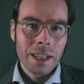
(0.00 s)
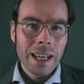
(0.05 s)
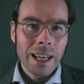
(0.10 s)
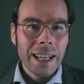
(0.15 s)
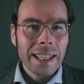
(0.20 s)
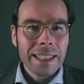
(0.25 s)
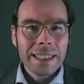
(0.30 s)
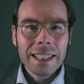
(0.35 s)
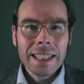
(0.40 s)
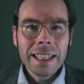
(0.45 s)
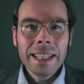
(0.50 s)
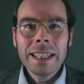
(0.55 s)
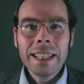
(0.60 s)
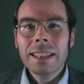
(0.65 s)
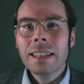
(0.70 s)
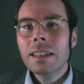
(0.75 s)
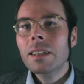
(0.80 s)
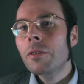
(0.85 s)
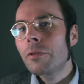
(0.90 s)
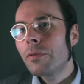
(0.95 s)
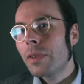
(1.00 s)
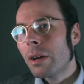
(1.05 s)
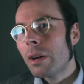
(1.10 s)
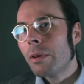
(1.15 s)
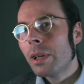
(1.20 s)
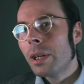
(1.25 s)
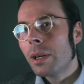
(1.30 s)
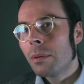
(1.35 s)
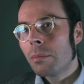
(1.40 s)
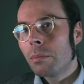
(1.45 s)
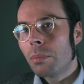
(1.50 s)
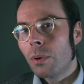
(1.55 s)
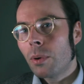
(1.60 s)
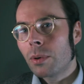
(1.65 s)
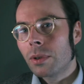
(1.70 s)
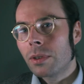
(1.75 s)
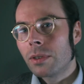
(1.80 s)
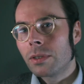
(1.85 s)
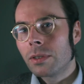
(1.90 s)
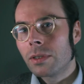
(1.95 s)
It's clear that a very
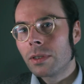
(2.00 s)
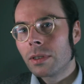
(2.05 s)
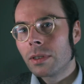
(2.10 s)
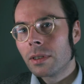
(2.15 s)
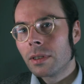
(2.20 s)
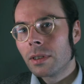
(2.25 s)
important